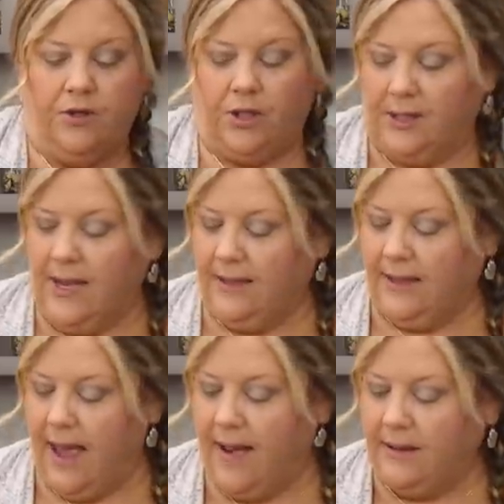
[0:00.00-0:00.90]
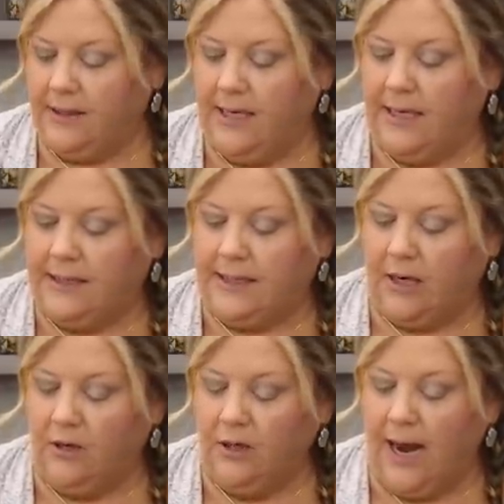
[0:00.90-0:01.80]
just like that, in a
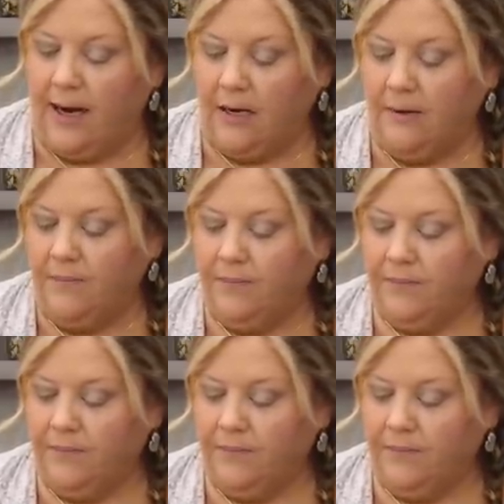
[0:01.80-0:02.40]
single layer.